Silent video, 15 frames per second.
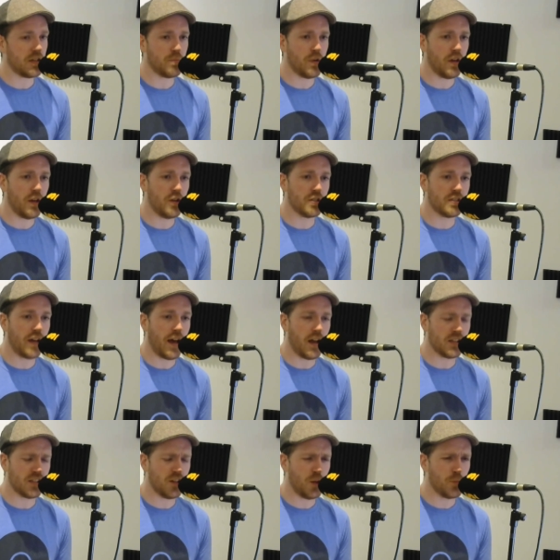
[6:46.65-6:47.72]
But he was yeah
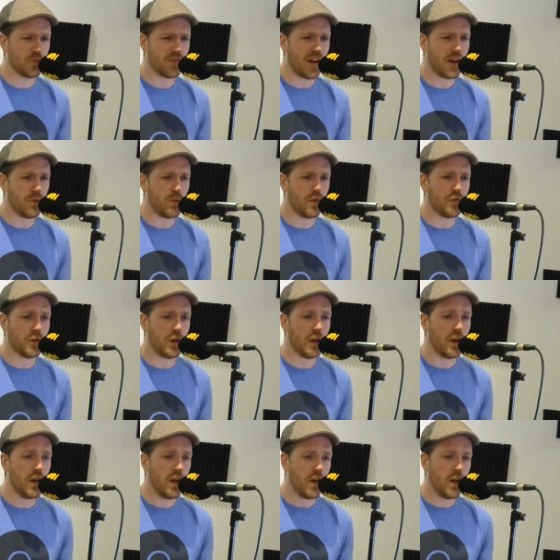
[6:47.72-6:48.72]
as a number eight with uh,